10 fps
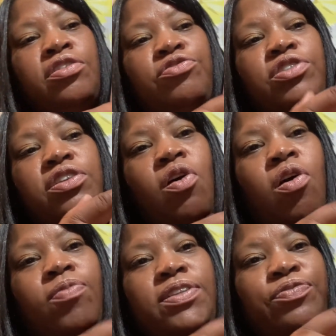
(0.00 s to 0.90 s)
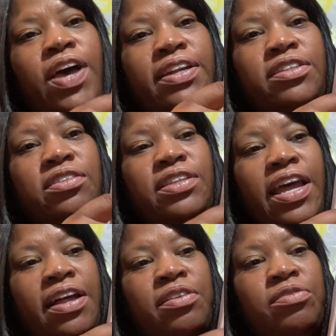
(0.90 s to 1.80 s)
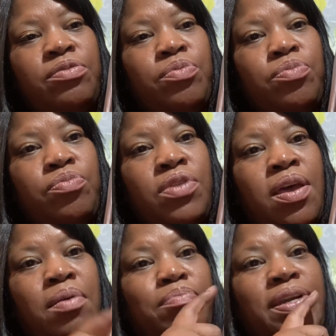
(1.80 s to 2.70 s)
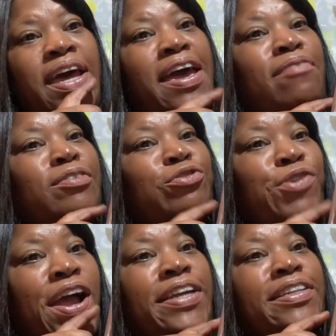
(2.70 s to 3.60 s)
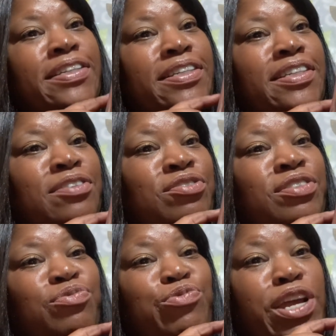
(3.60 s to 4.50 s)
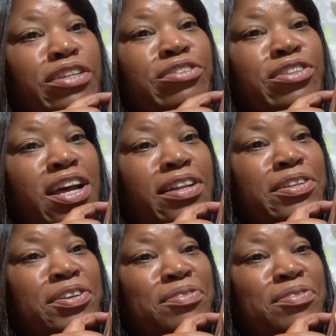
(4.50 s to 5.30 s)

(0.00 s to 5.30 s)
you can always find this style. But I haven't tried it in the reddish color.